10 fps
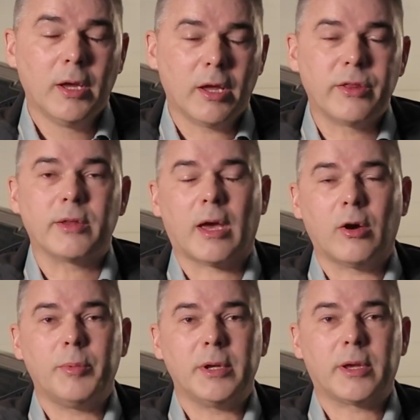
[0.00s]
I think
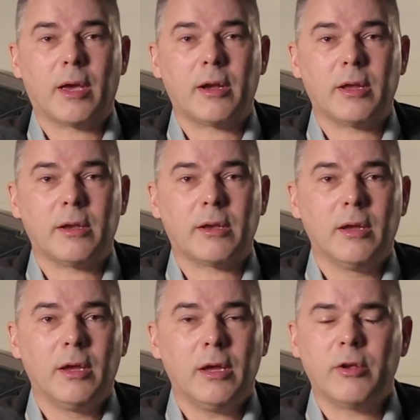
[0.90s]
that would be a candidate.
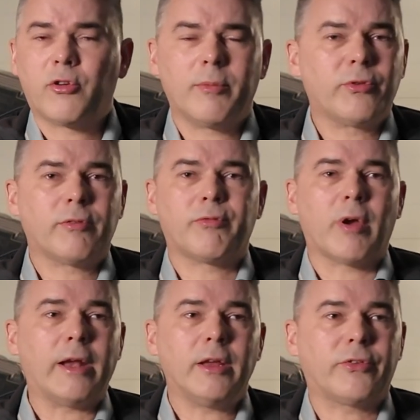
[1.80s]
In terms of
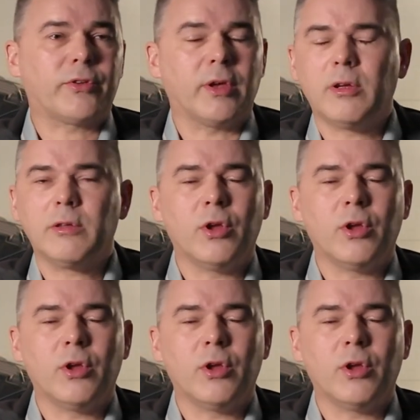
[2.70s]
riding skill,